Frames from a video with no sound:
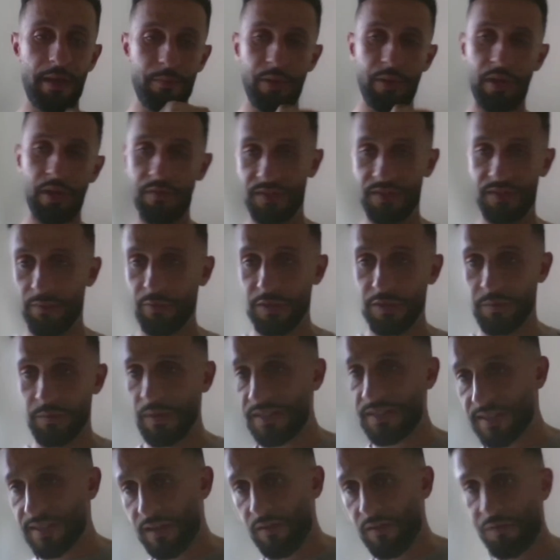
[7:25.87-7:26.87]
But if someone's
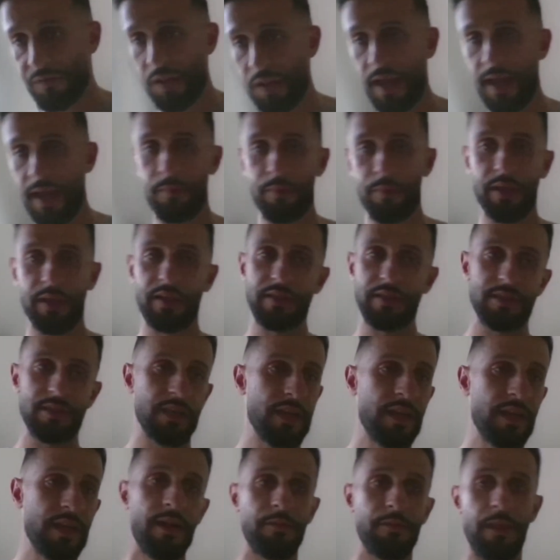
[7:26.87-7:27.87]
missing a flag because
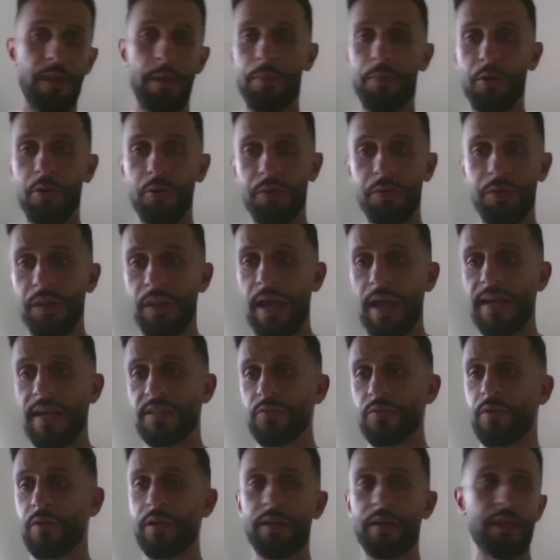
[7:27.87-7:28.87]
they pulled the last
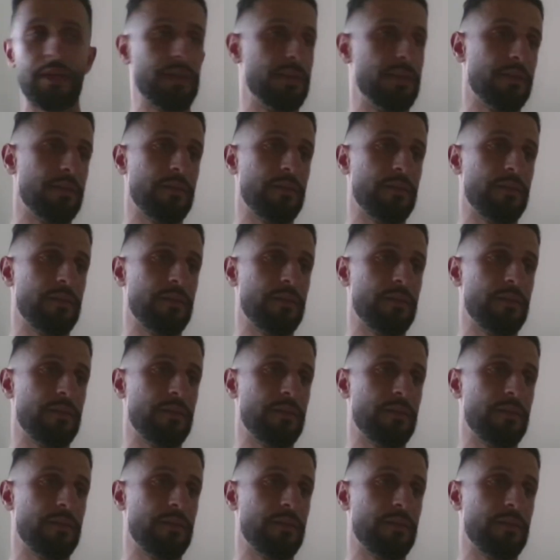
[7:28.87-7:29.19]
one and